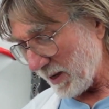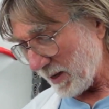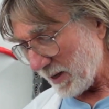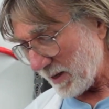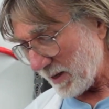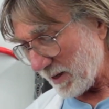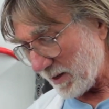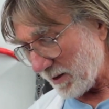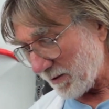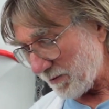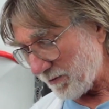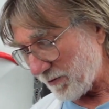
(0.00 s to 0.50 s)

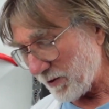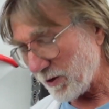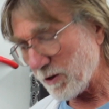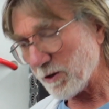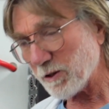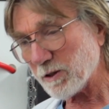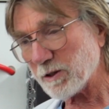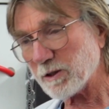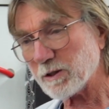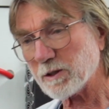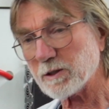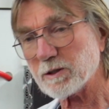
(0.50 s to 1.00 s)
If
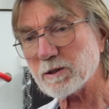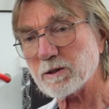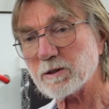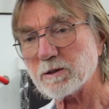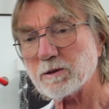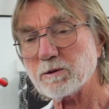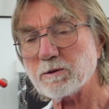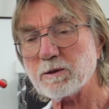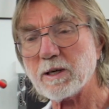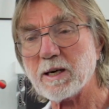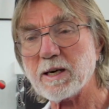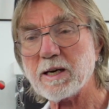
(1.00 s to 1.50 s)
you're
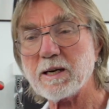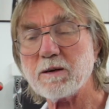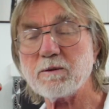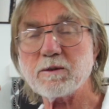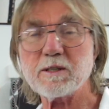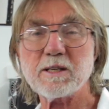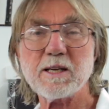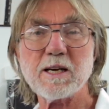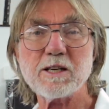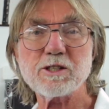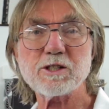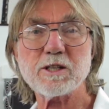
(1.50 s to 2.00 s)
running with
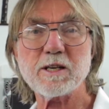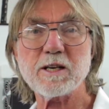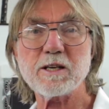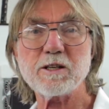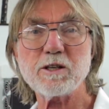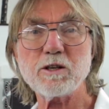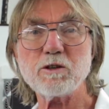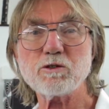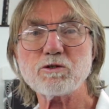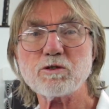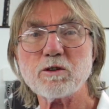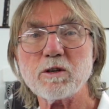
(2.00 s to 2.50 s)
the engine in
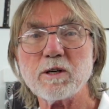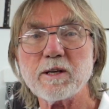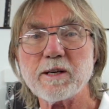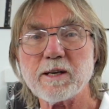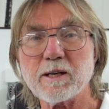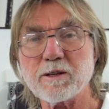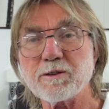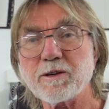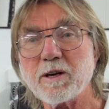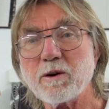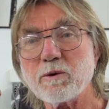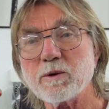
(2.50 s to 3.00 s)
neutral,
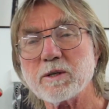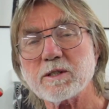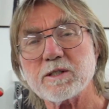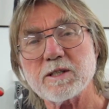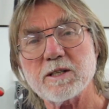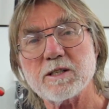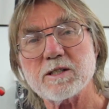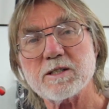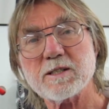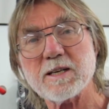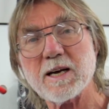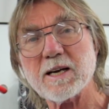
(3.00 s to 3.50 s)
it'll know it's
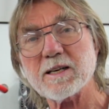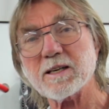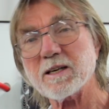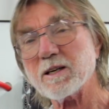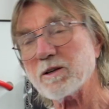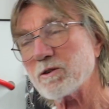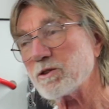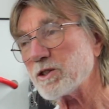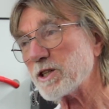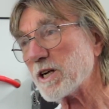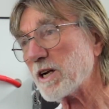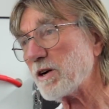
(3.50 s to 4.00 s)
in
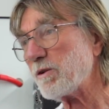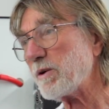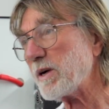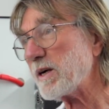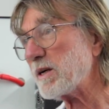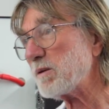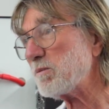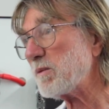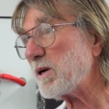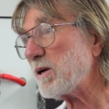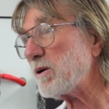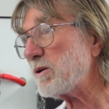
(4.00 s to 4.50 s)
standalone
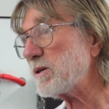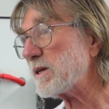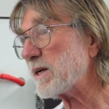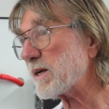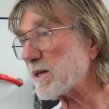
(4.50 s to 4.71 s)
generator mode.